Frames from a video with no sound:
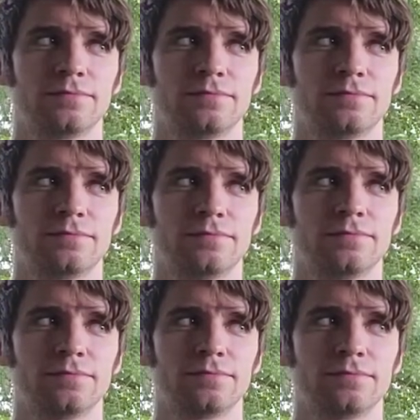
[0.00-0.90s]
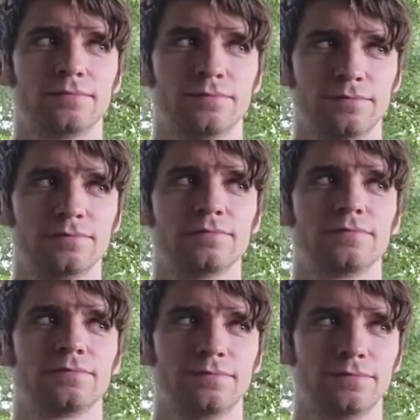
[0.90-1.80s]

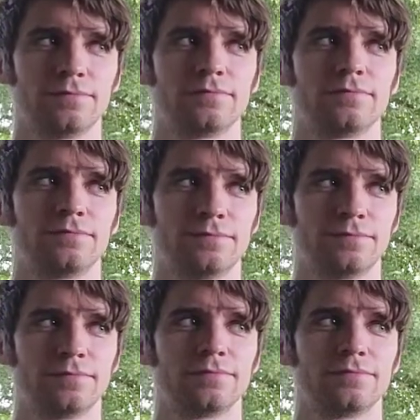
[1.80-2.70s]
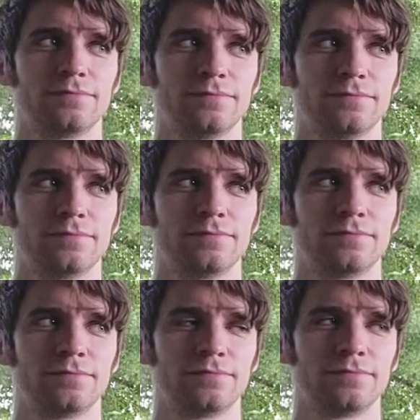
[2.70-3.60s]

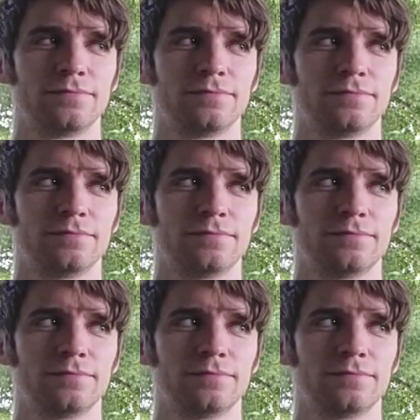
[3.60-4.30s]
[no speech]